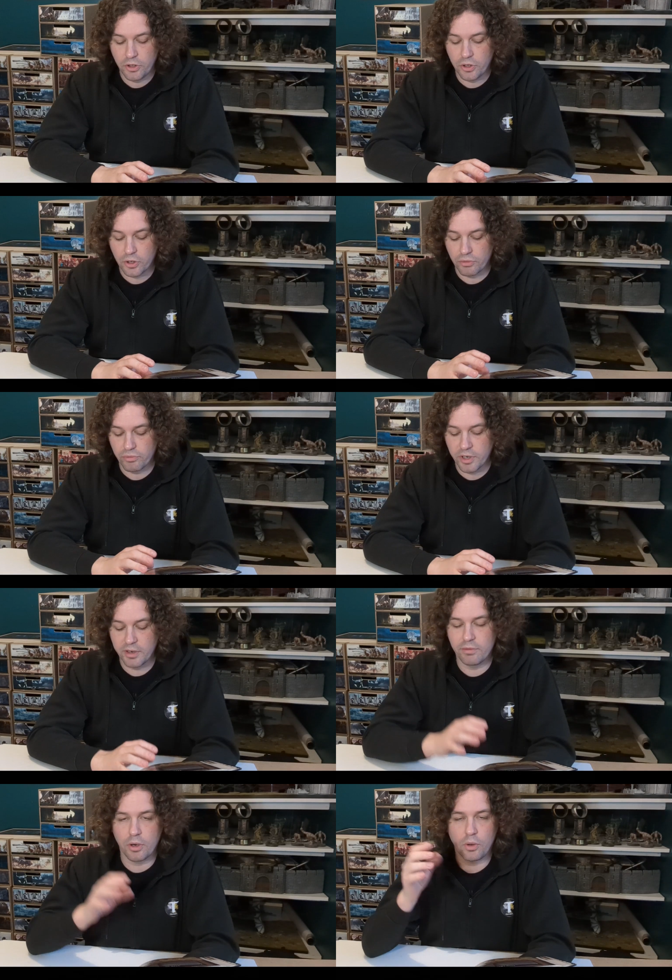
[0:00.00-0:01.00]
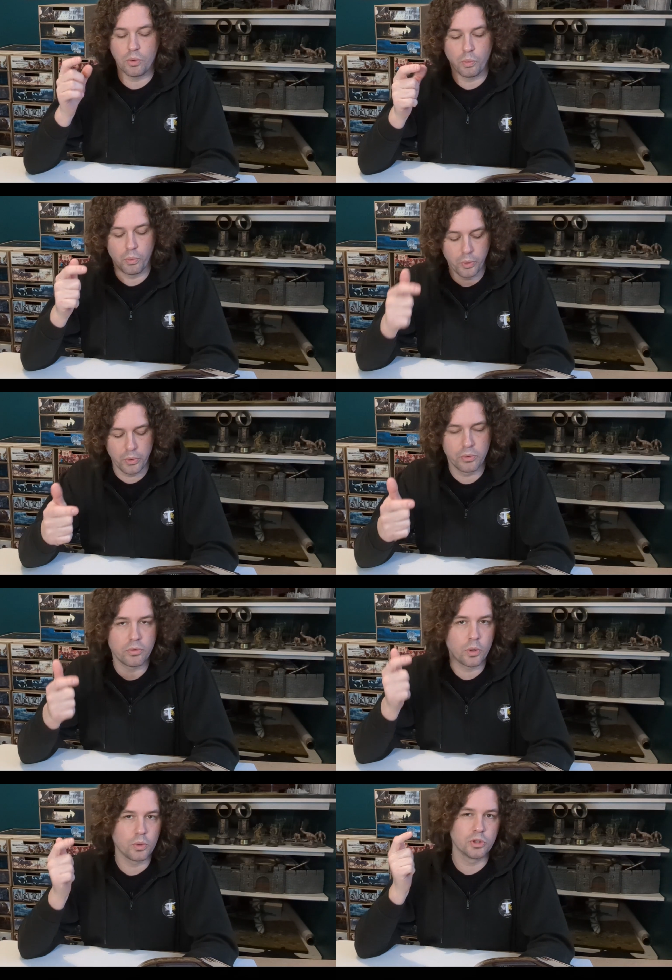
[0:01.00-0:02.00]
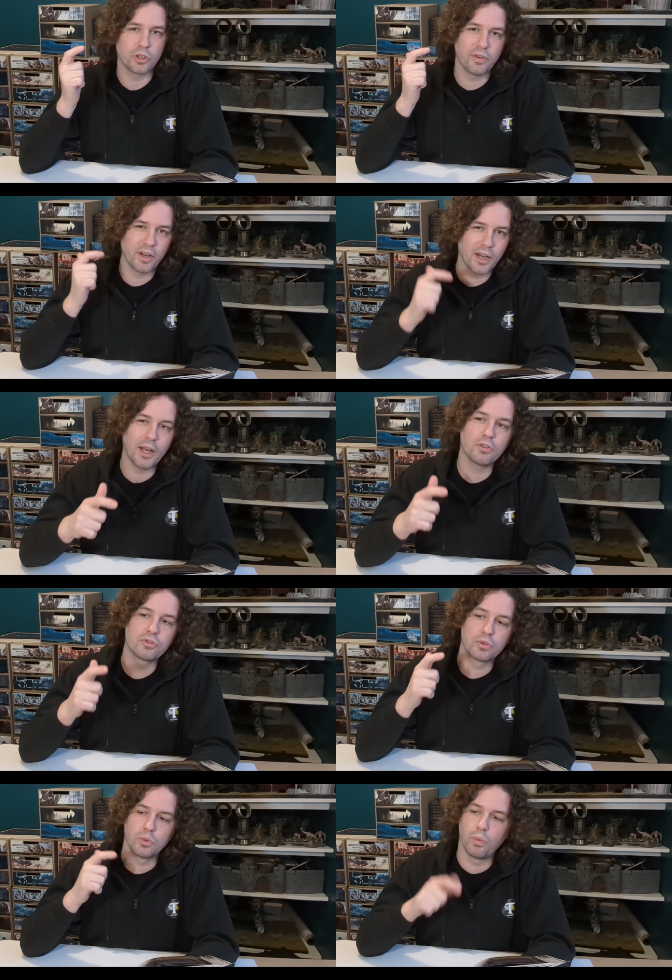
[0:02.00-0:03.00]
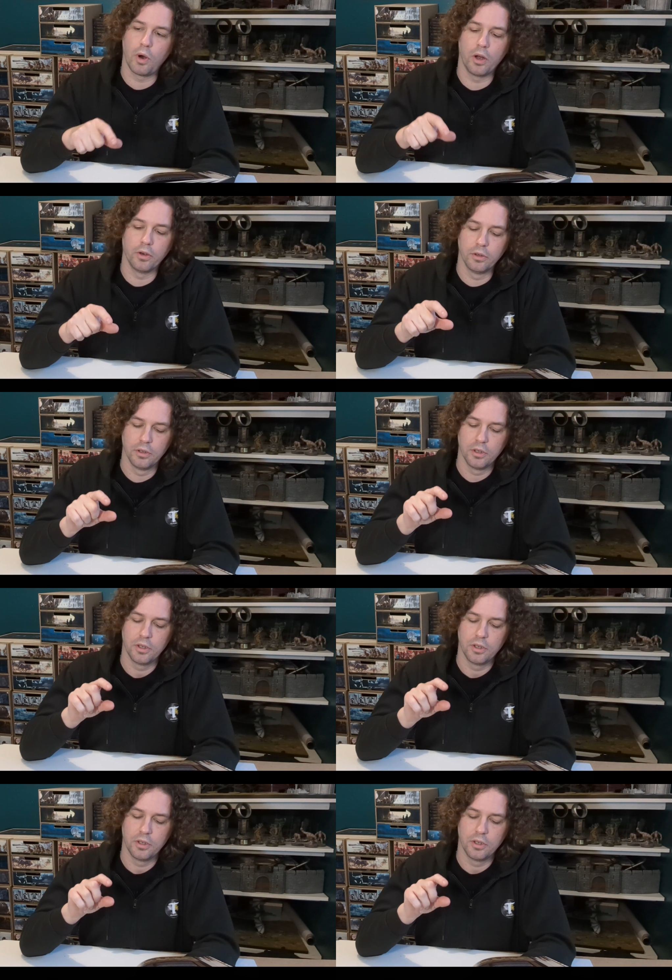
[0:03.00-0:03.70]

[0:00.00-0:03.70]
You can re-roll wound rolls of a natural 1